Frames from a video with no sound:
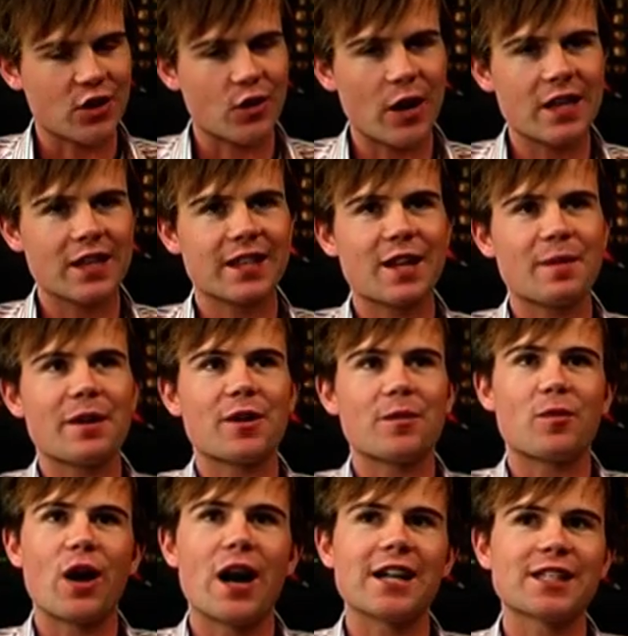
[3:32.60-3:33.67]
the great thing about a
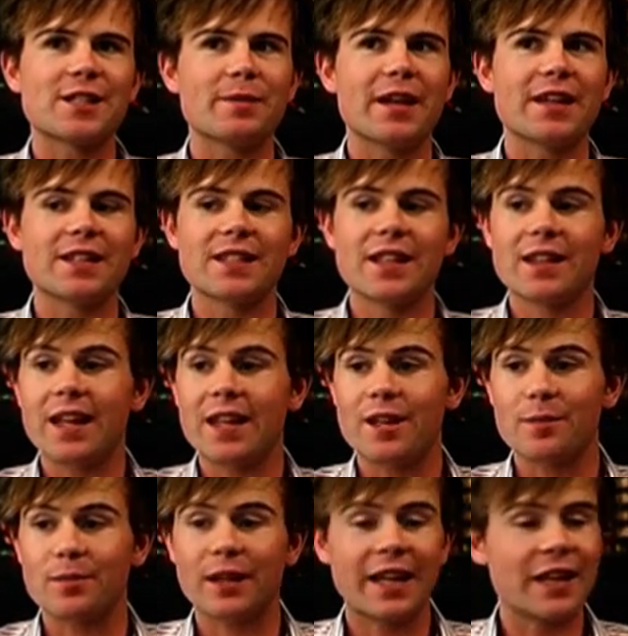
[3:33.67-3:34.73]
brass band is that they
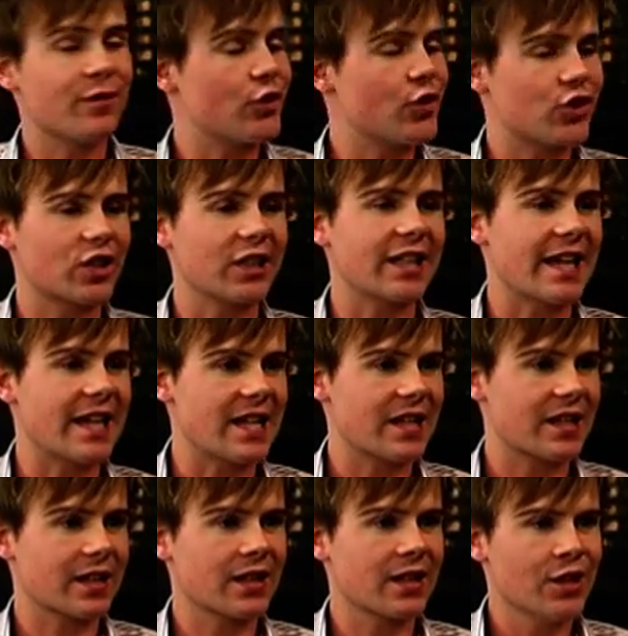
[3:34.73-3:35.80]
can play virtually
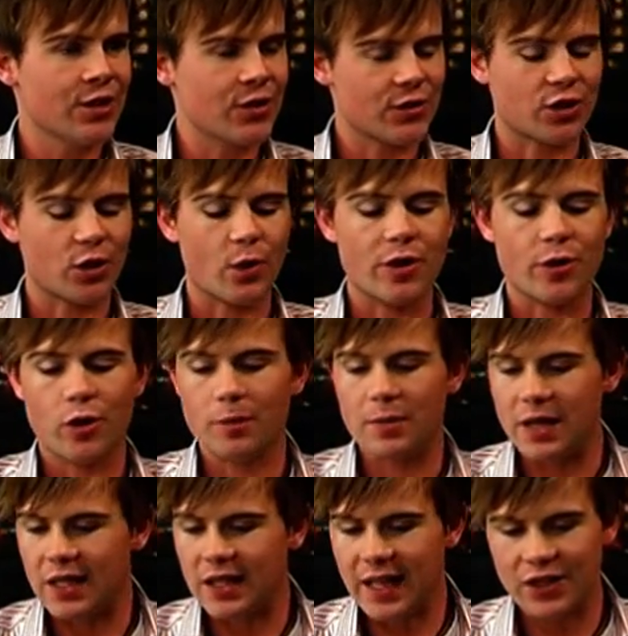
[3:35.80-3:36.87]
anything. So whether it
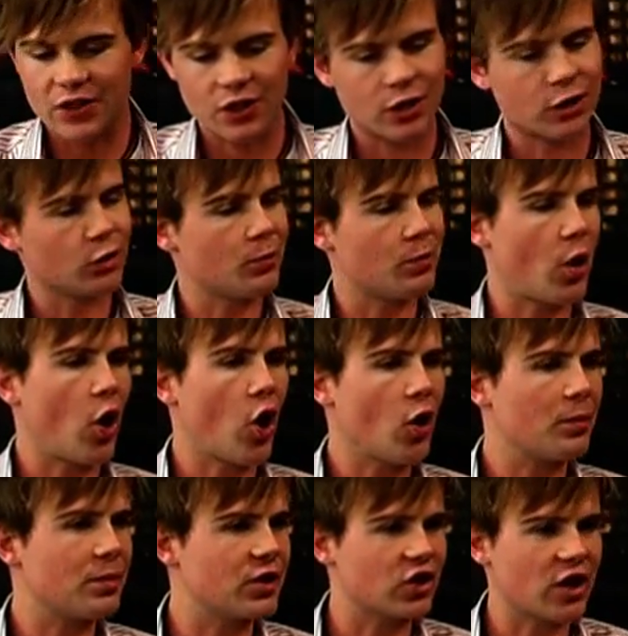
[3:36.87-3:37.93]
be classical,
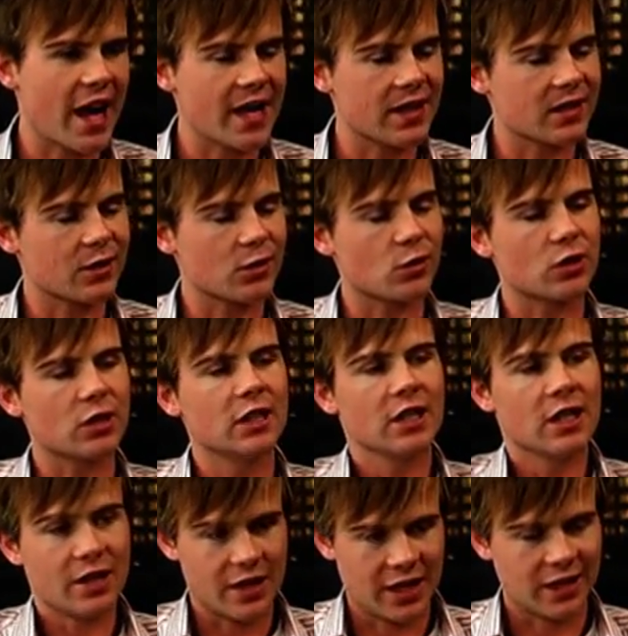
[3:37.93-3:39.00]
pop, jazz, or
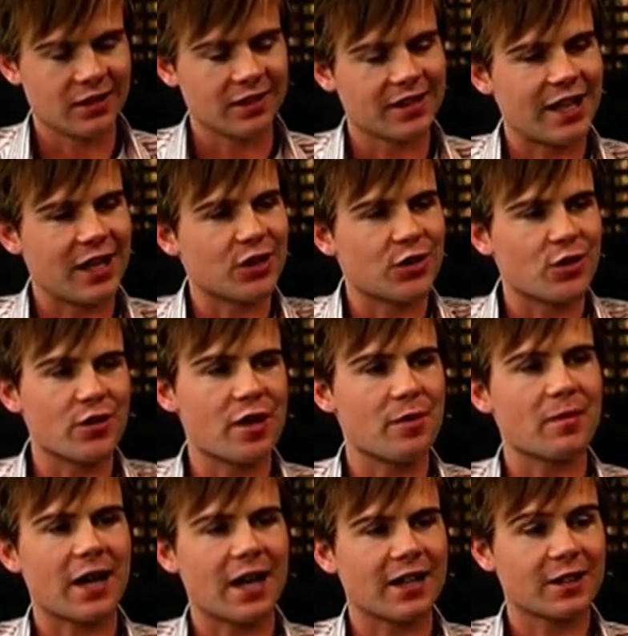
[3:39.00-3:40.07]
they'll do their
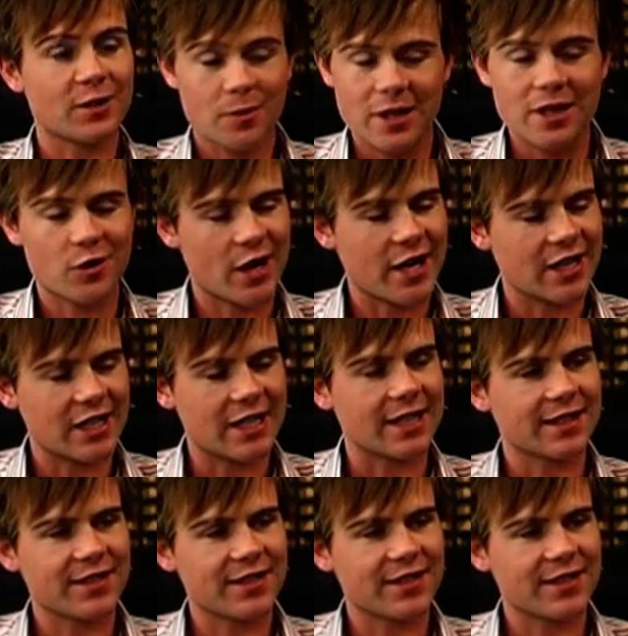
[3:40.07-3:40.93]
part. It'll be a great night.